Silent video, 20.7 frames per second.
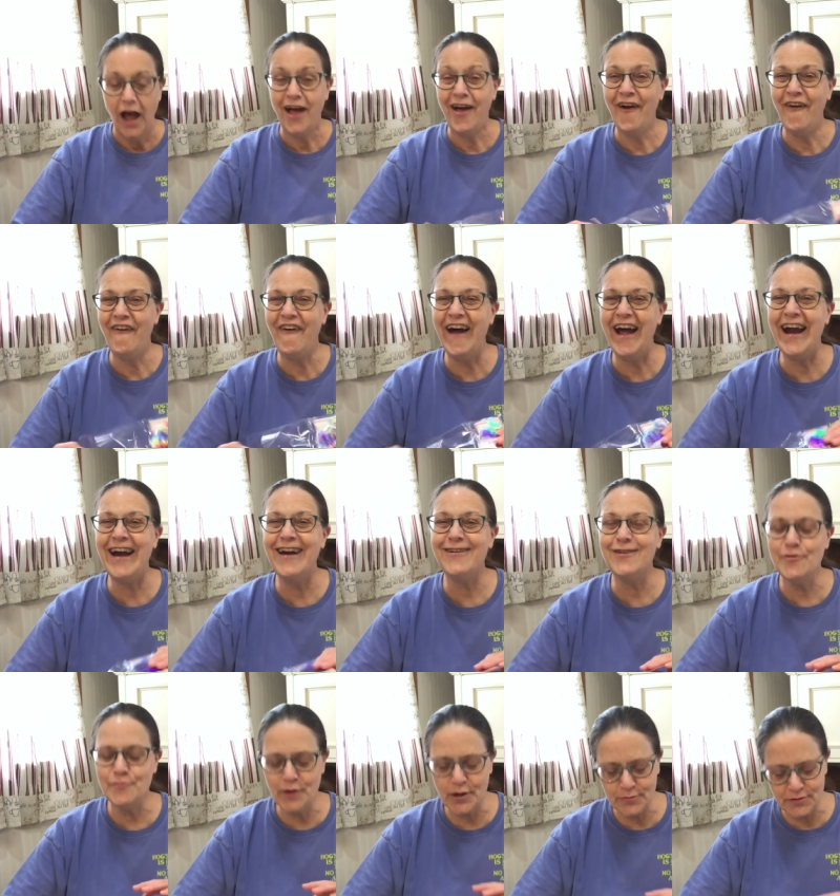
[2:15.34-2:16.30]
Oh,
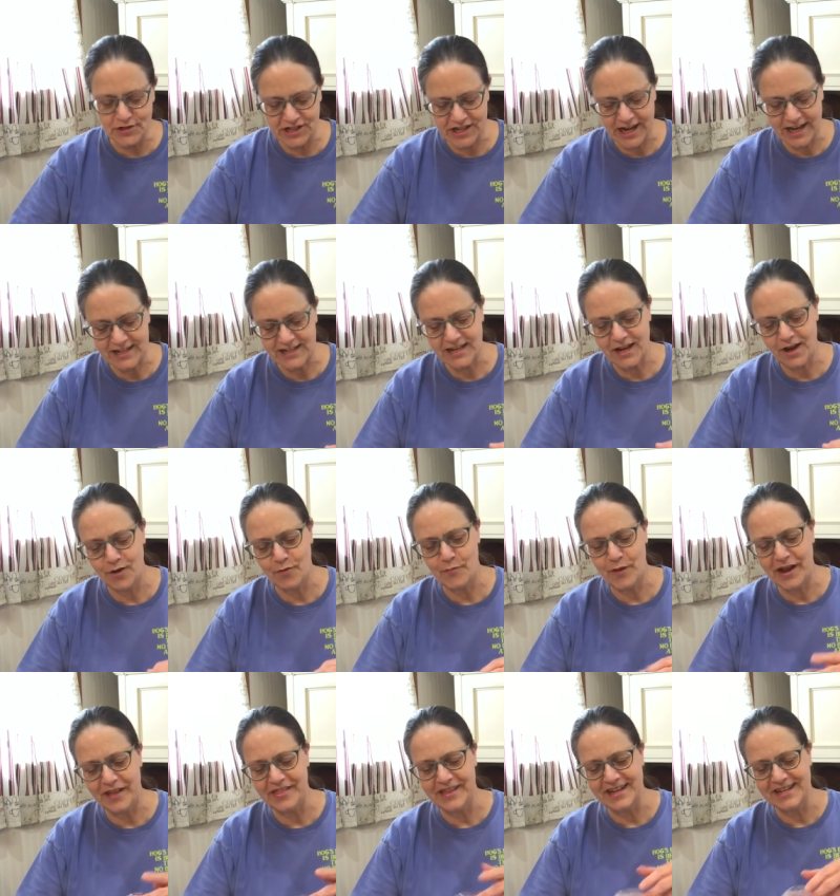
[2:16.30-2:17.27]
I remember Jax talking
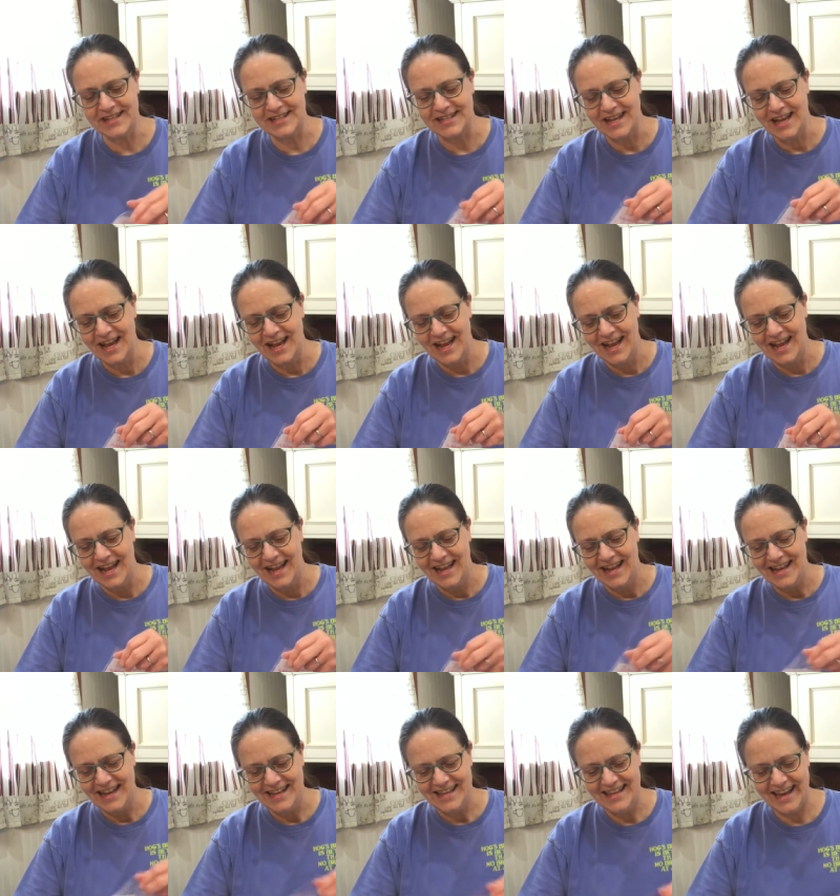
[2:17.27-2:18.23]
about this.
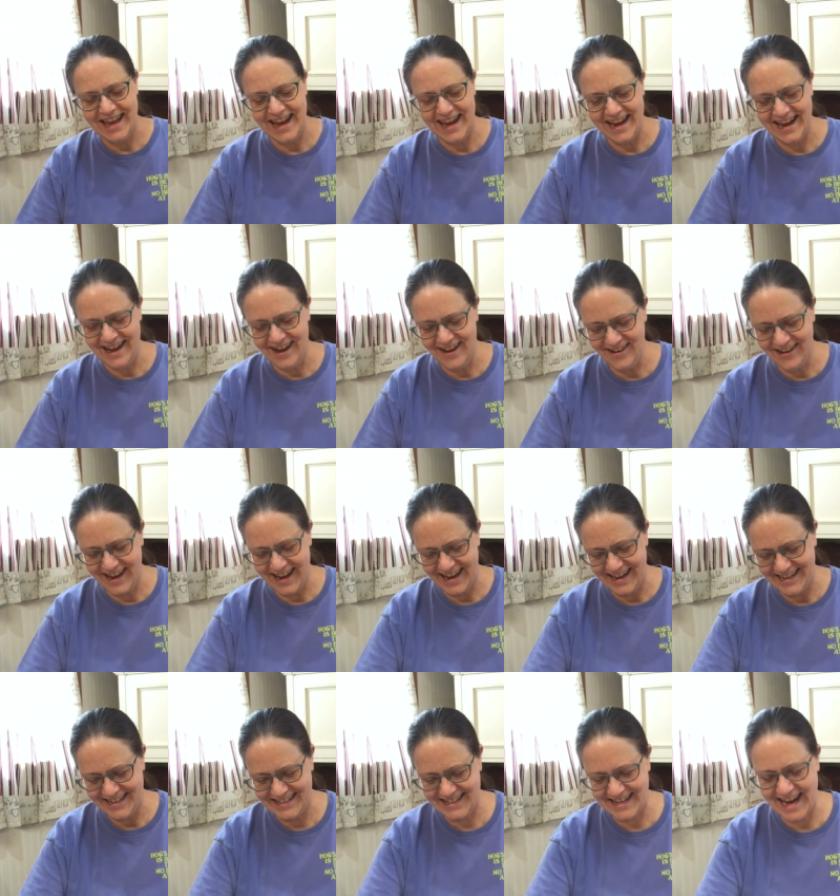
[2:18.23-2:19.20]
Yeah,
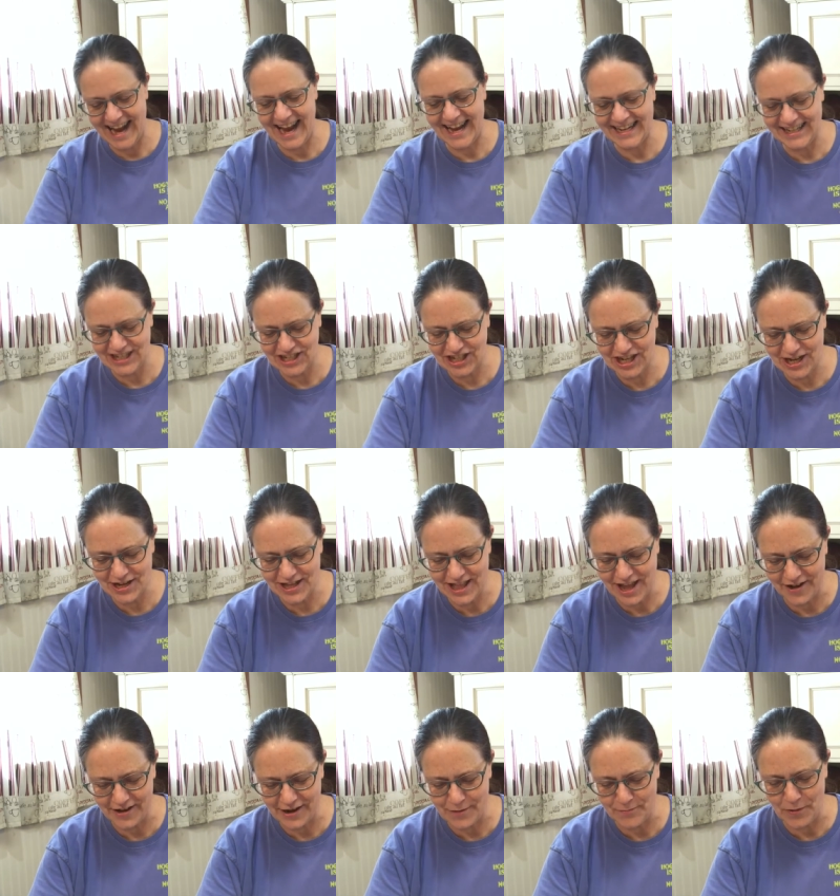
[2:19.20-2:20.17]
okay, she had, she
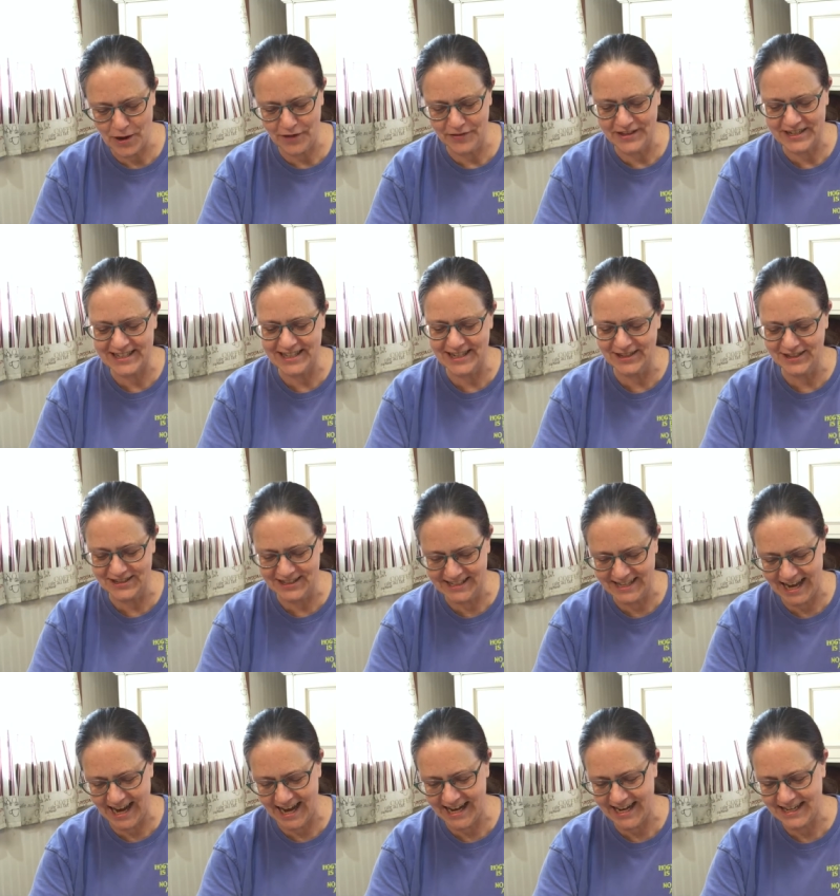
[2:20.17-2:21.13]
thought up all these little
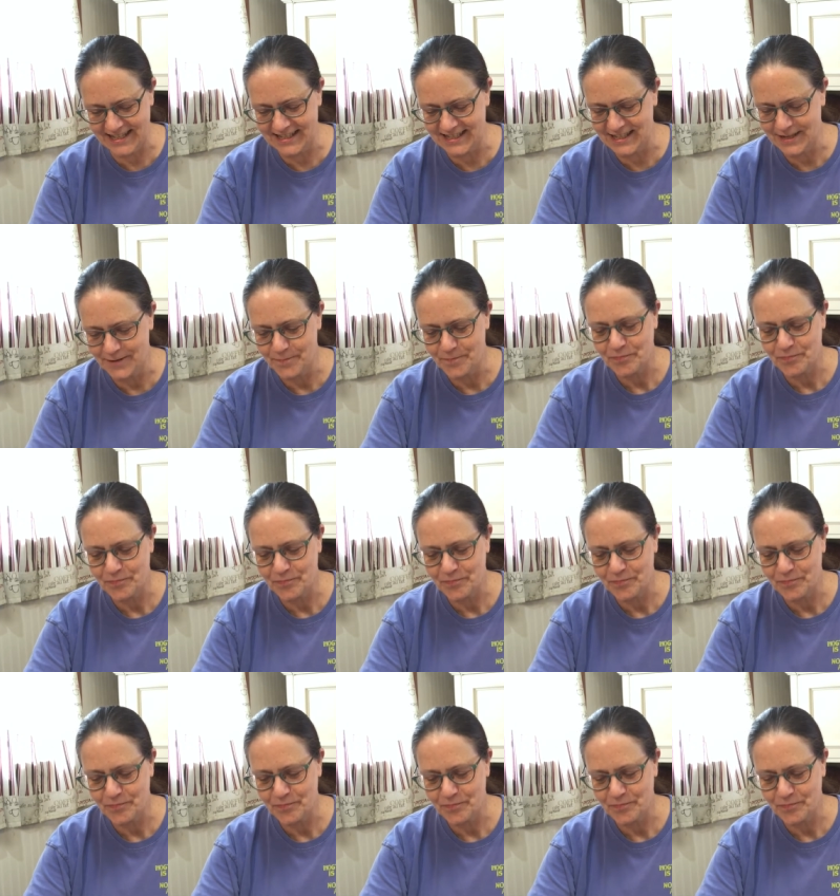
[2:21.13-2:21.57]
sayings.